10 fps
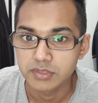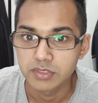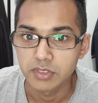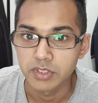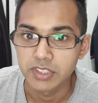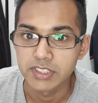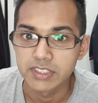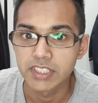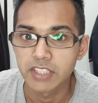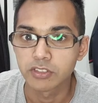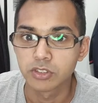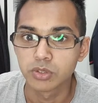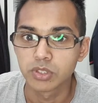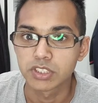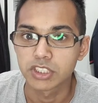Is it safe to do
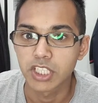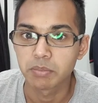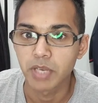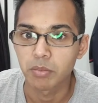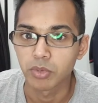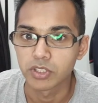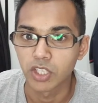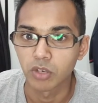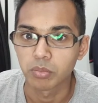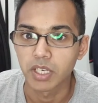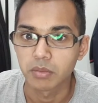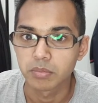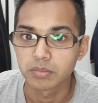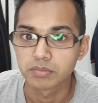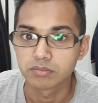a straight pipe or down pipe?
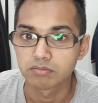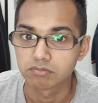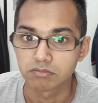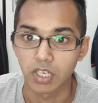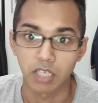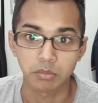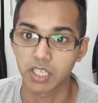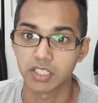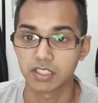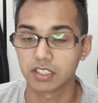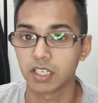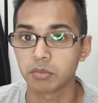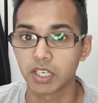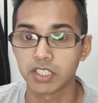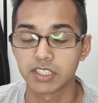I'm running
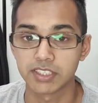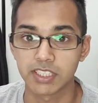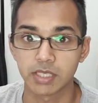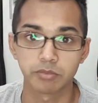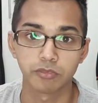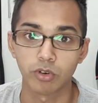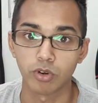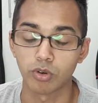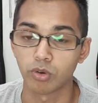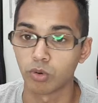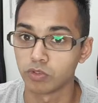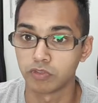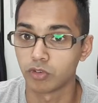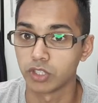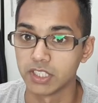the setup for over
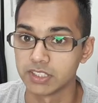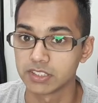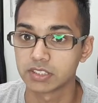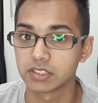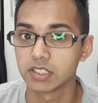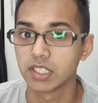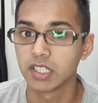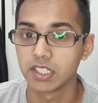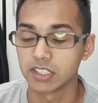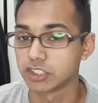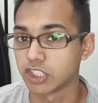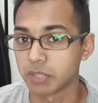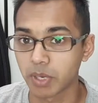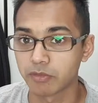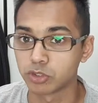4 years. The straight
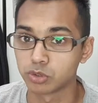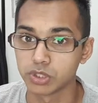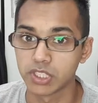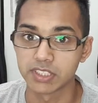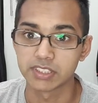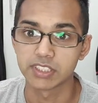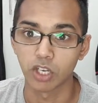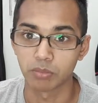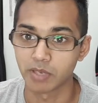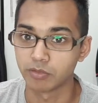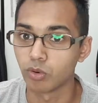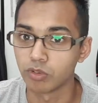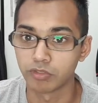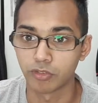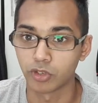pipe for 2 years, the down pipe for
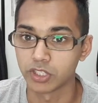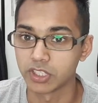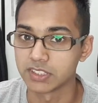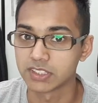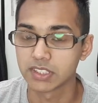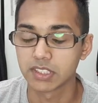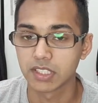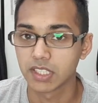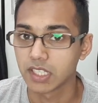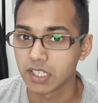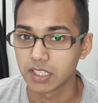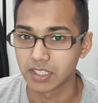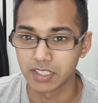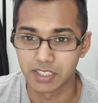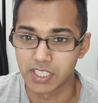over 4 years. I
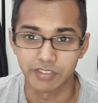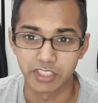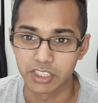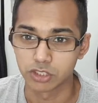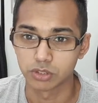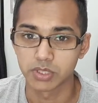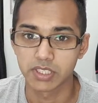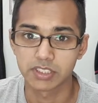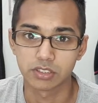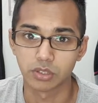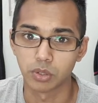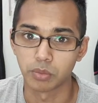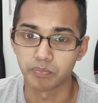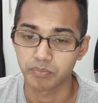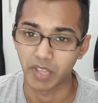didn't have any issues with, so
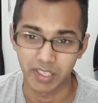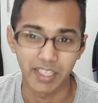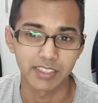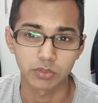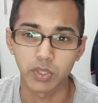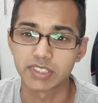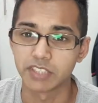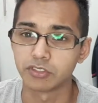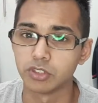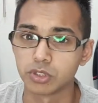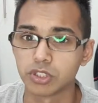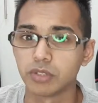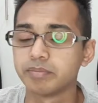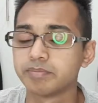yeah, it's quite safe to do so.